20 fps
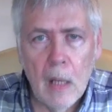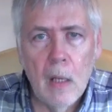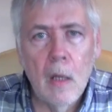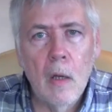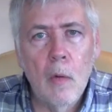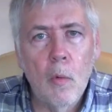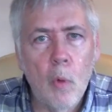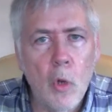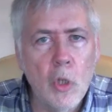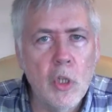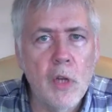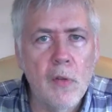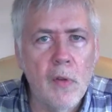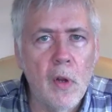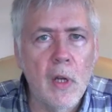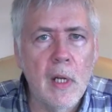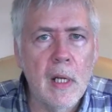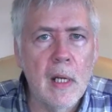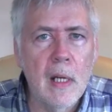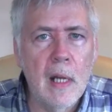Once you've
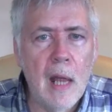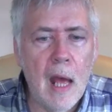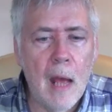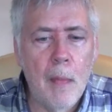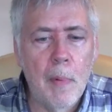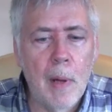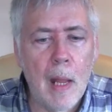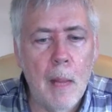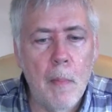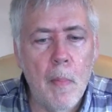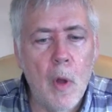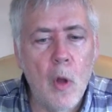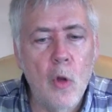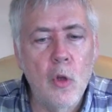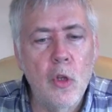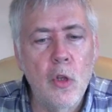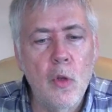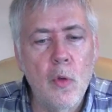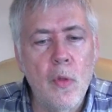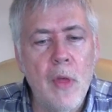got it in airplane mode,
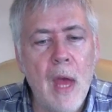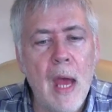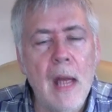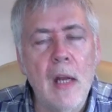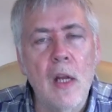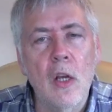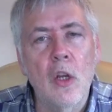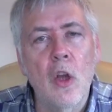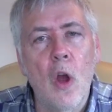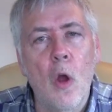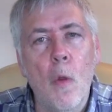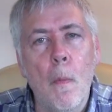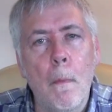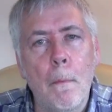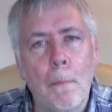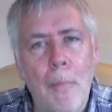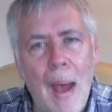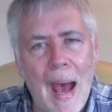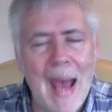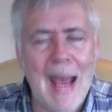you then go
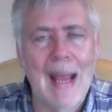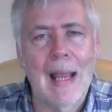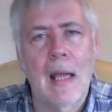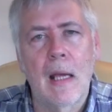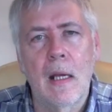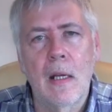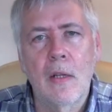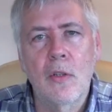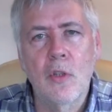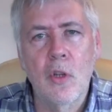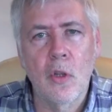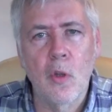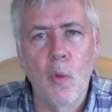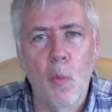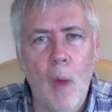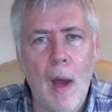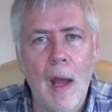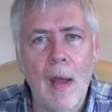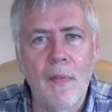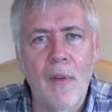back to the
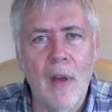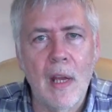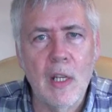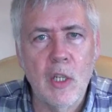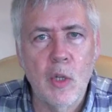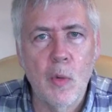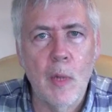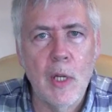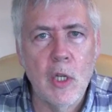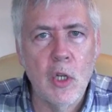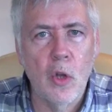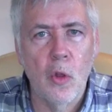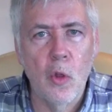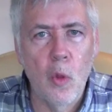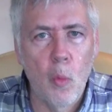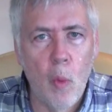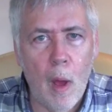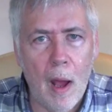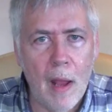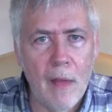Wi-Fi, switch on the
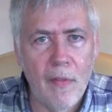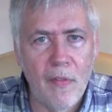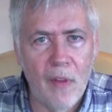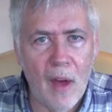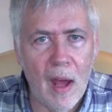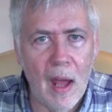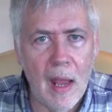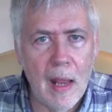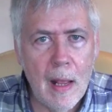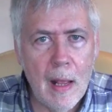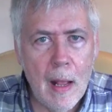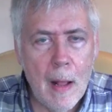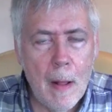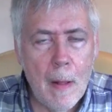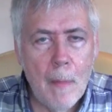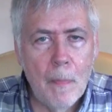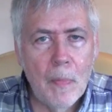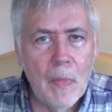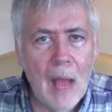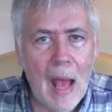Wi-Fi,
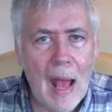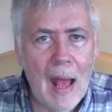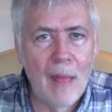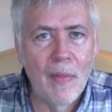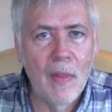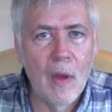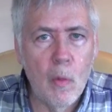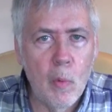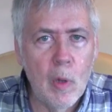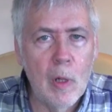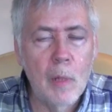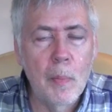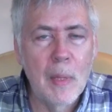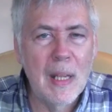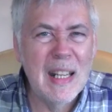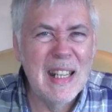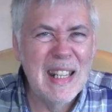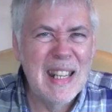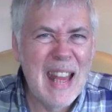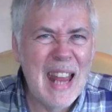and there will be
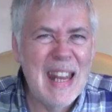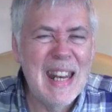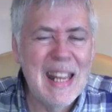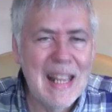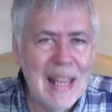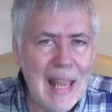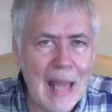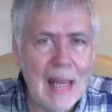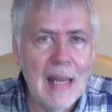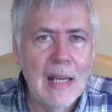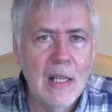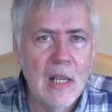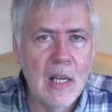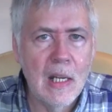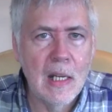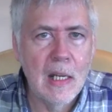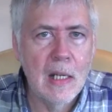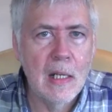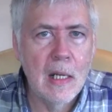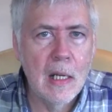a
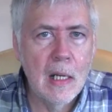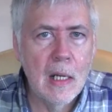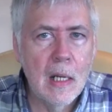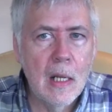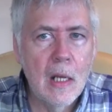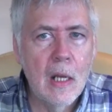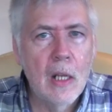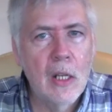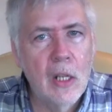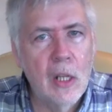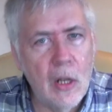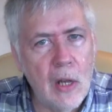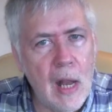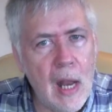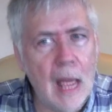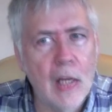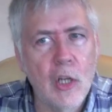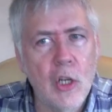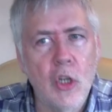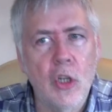dedicated
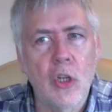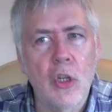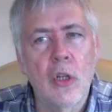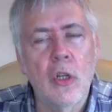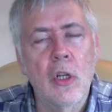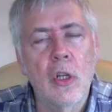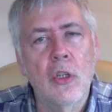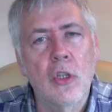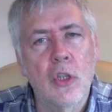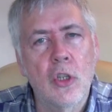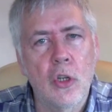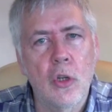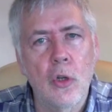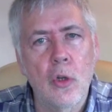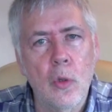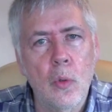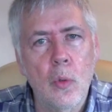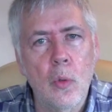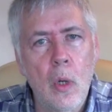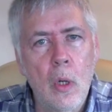connection
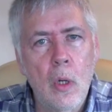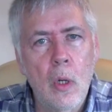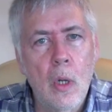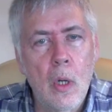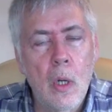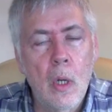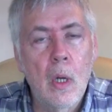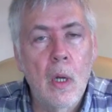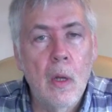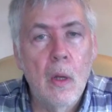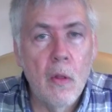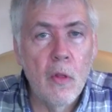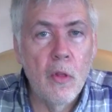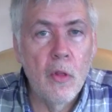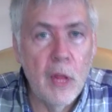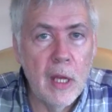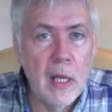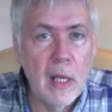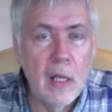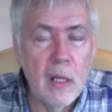to
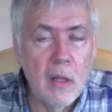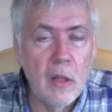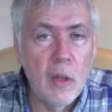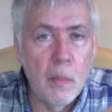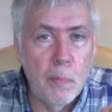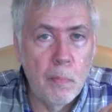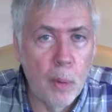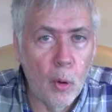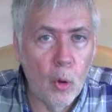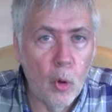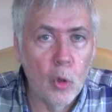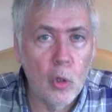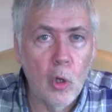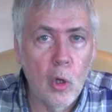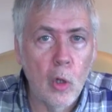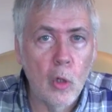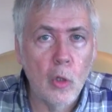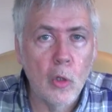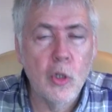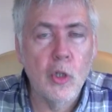the
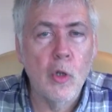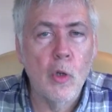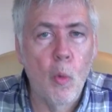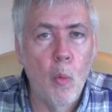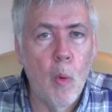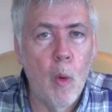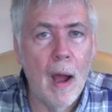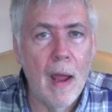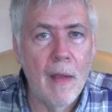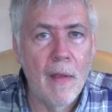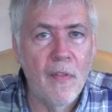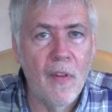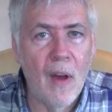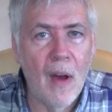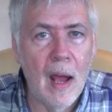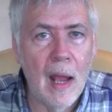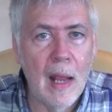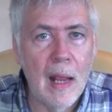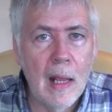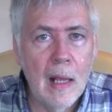portal's
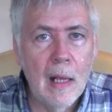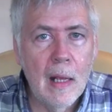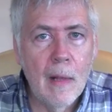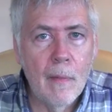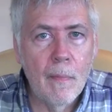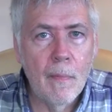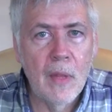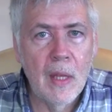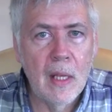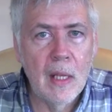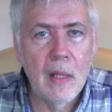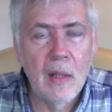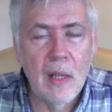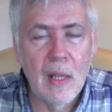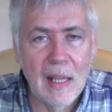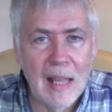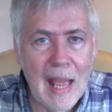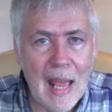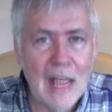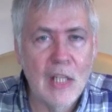Wi-Fi, the
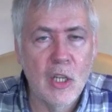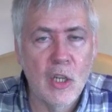guest